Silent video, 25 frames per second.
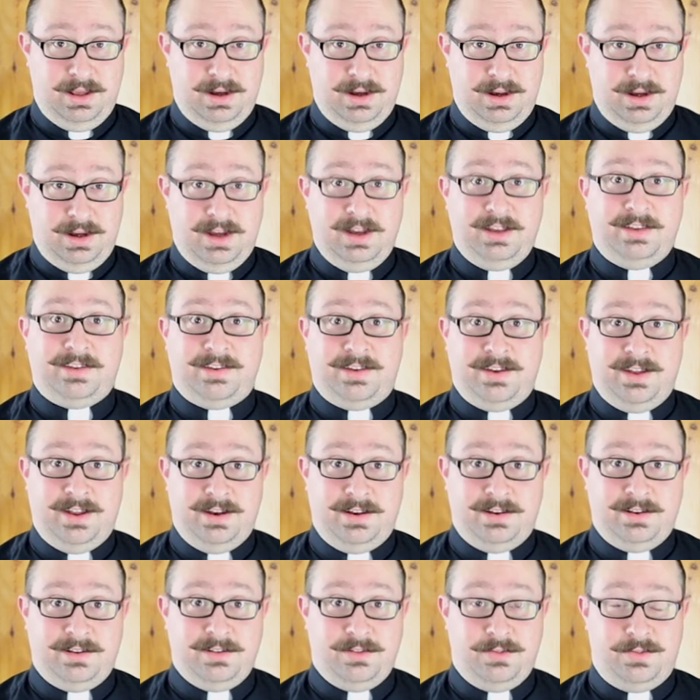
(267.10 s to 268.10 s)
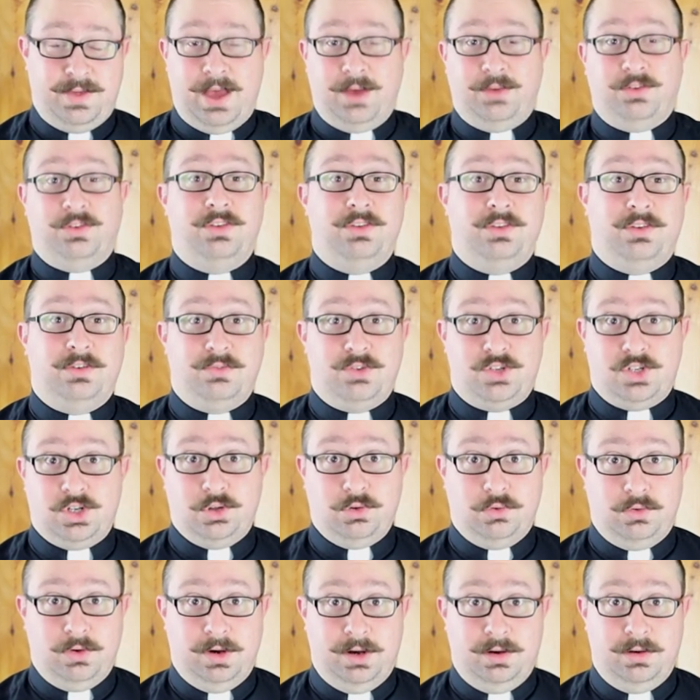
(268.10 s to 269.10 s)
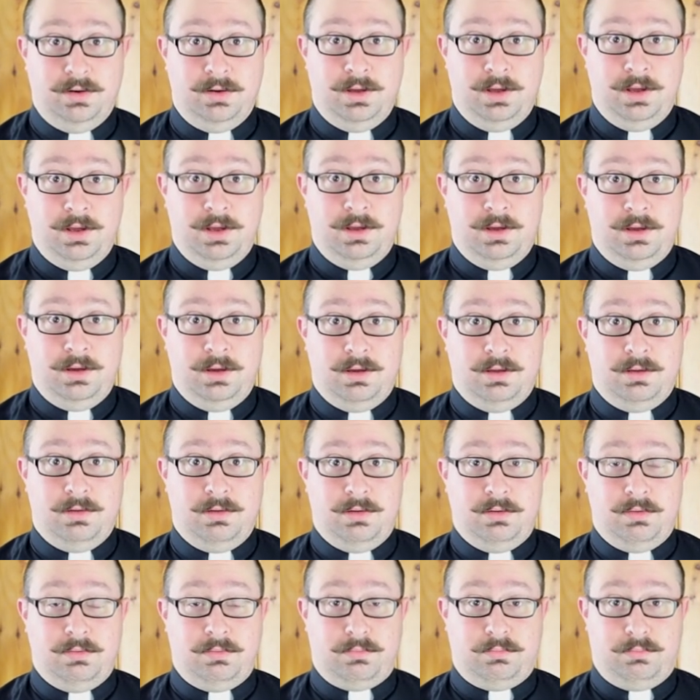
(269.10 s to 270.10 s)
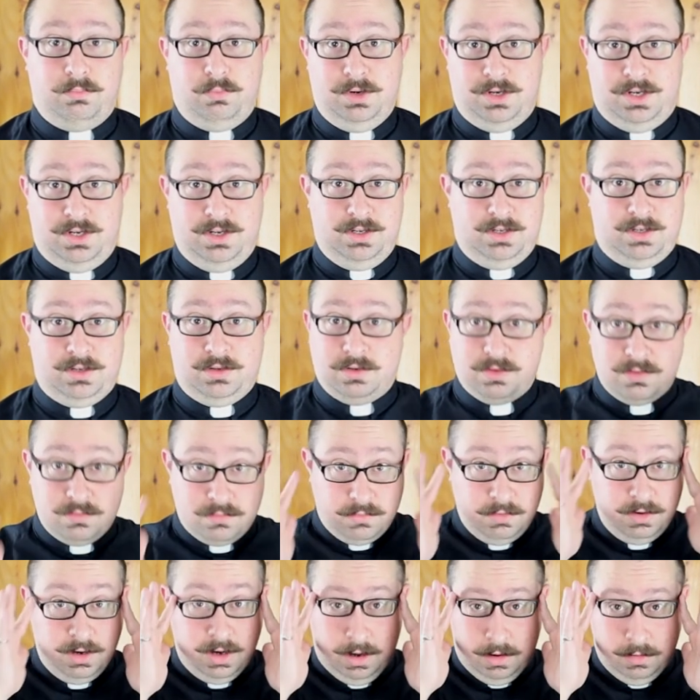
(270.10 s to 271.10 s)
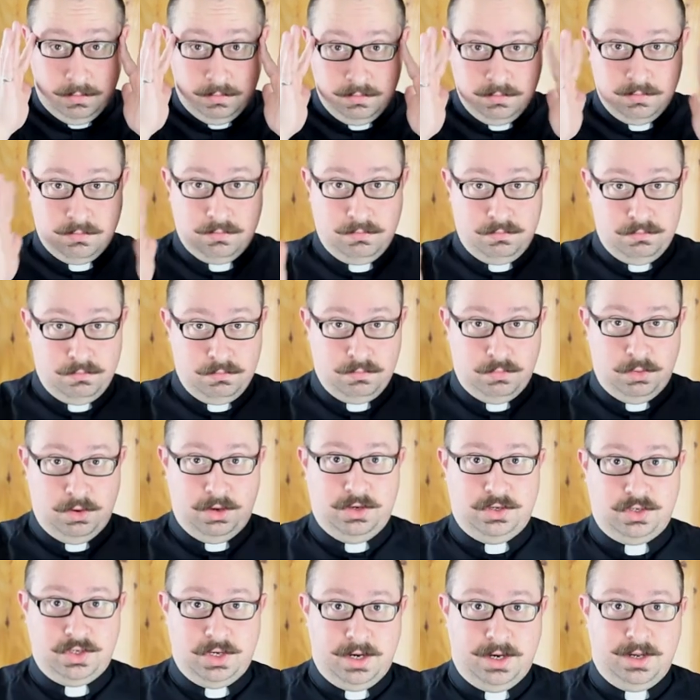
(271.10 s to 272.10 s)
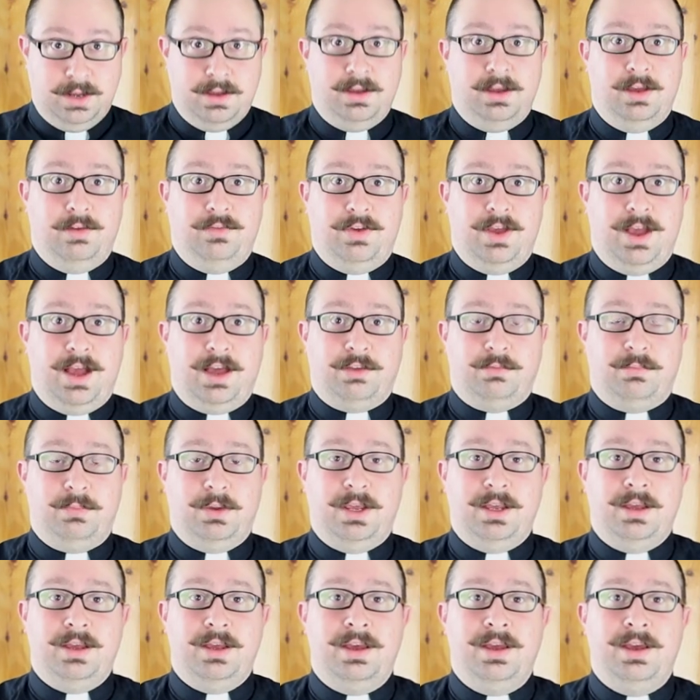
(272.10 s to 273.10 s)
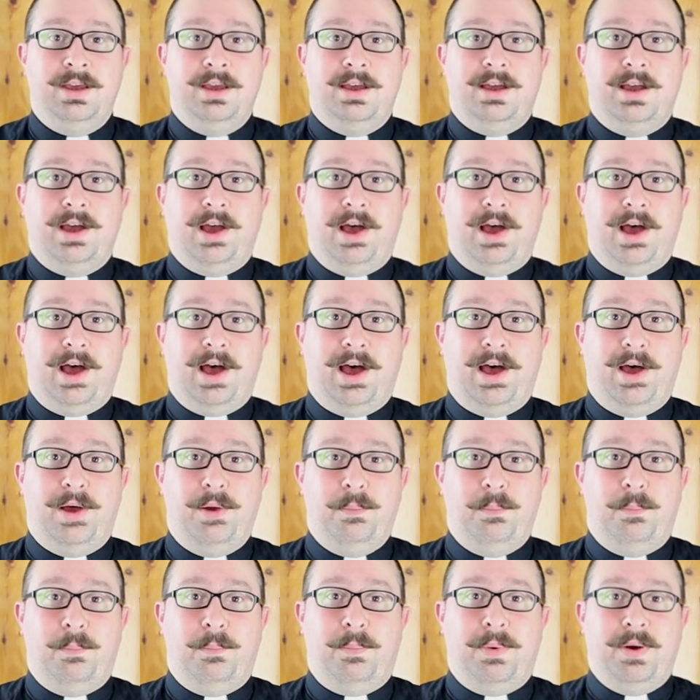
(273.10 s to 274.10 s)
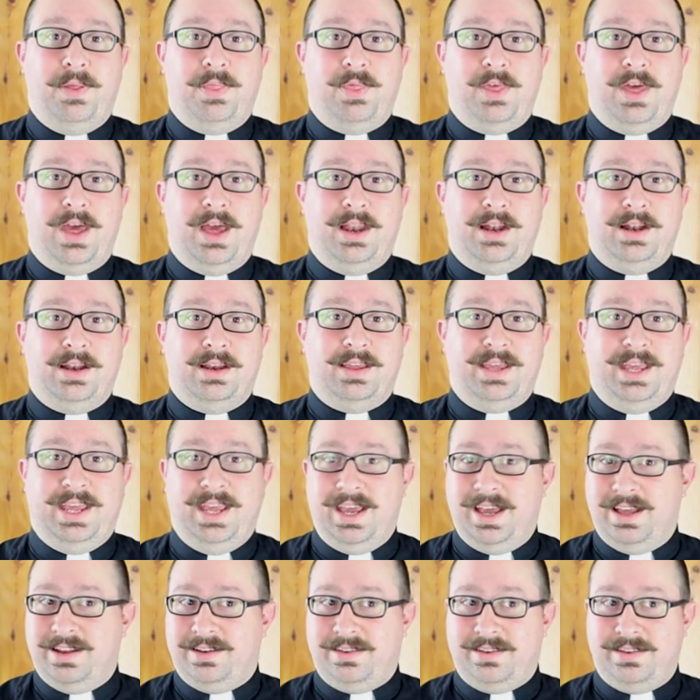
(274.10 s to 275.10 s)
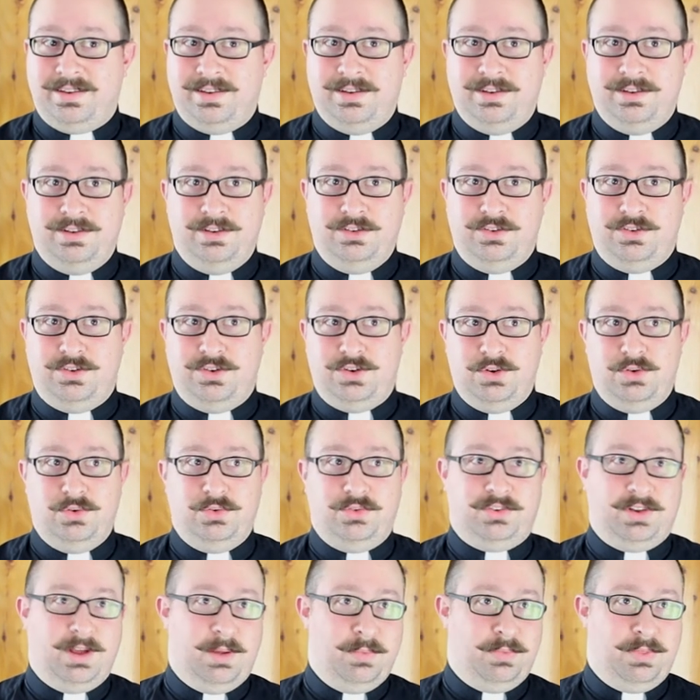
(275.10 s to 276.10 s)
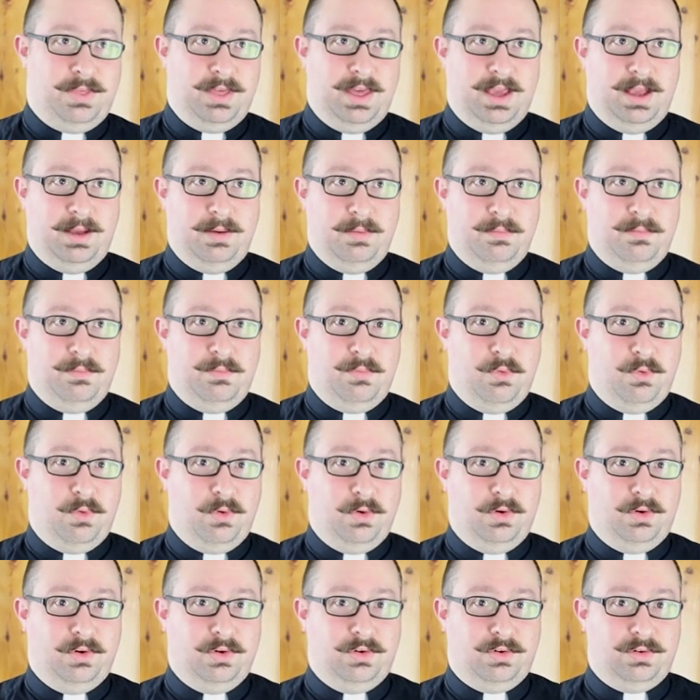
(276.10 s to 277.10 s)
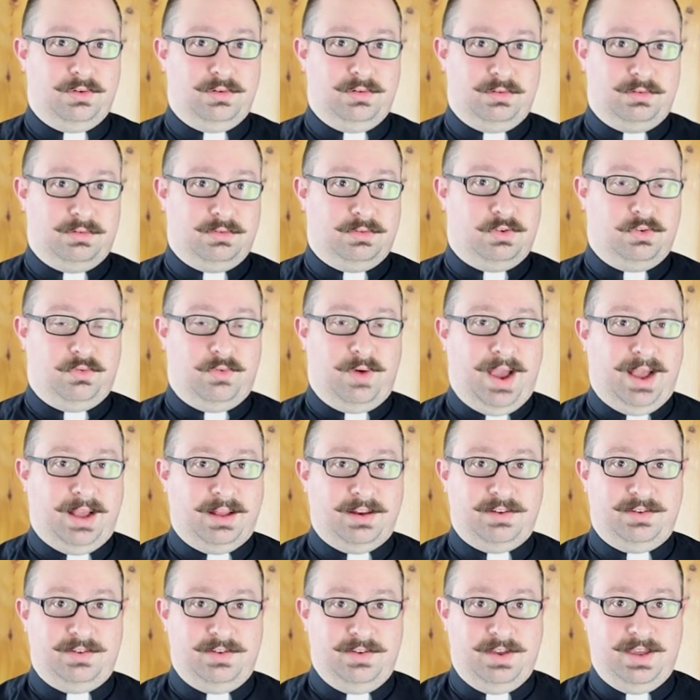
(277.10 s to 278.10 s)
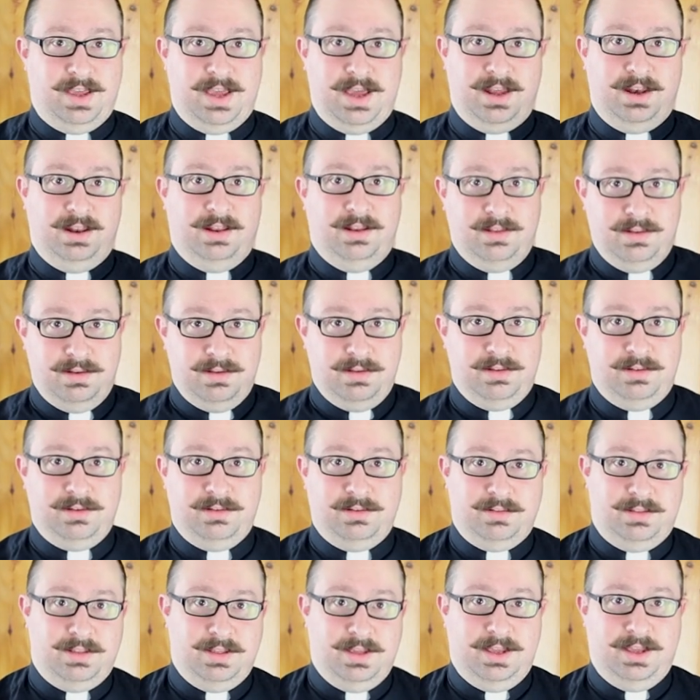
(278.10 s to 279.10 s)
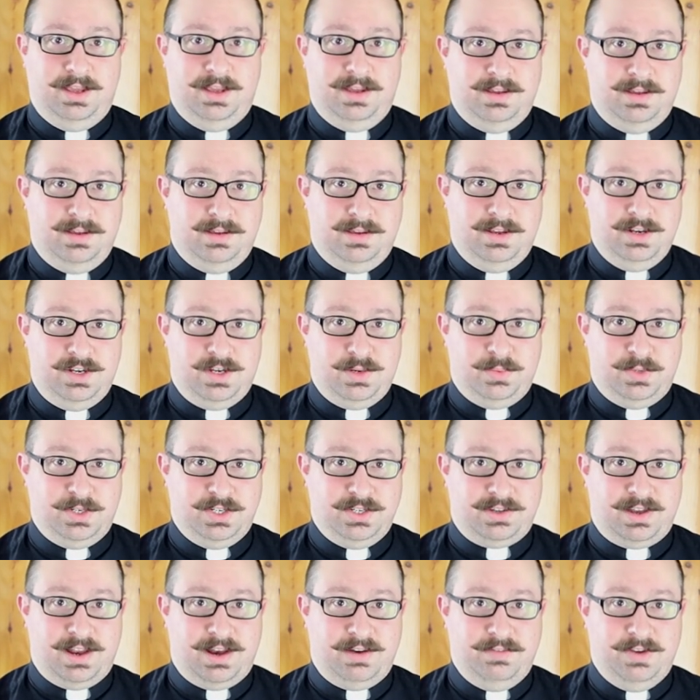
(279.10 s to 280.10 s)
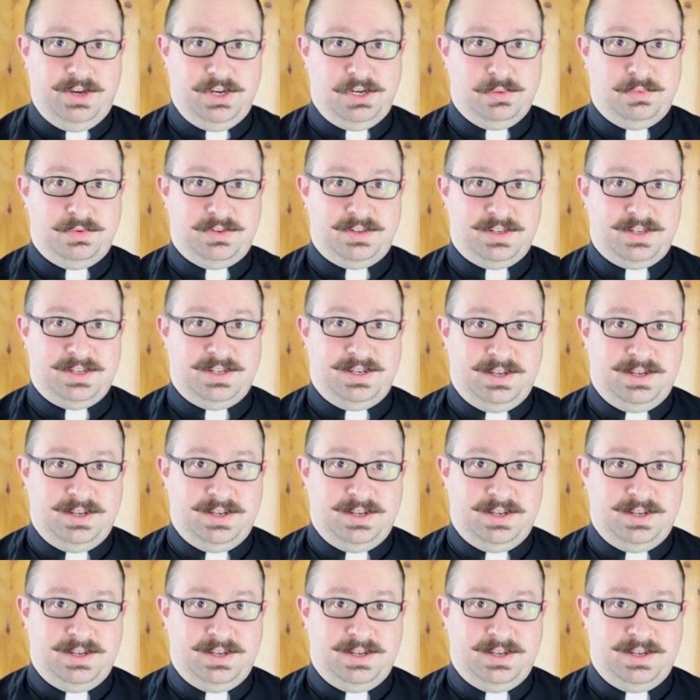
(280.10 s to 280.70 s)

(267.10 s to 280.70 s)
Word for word: an instant thousands of children, which is pretty shitty if you ask me, but then can't do something more direct to get the Egyptians out of Egypt.